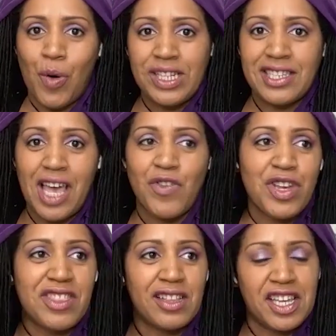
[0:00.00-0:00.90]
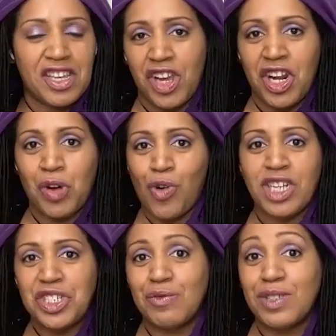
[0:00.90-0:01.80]
go into everything like you're going to
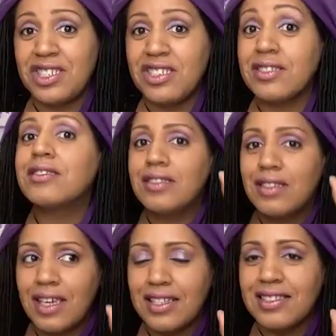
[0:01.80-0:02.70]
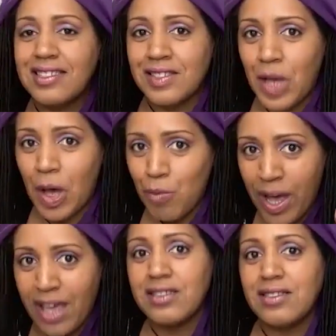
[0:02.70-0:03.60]
crush it, which is in some
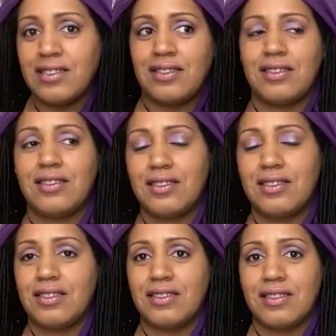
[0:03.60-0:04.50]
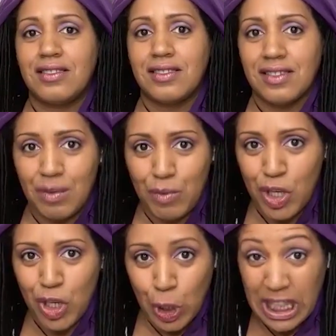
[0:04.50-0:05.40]
ways can
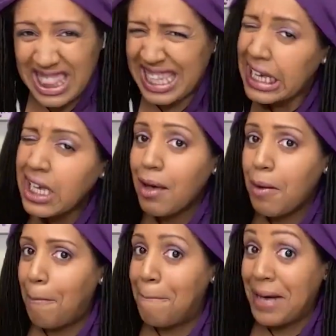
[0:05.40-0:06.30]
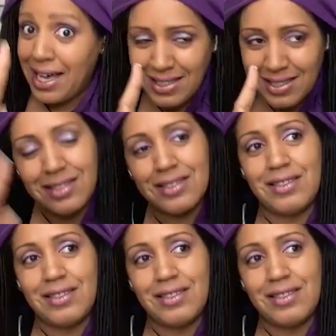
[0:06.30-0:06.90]
be a good thing, but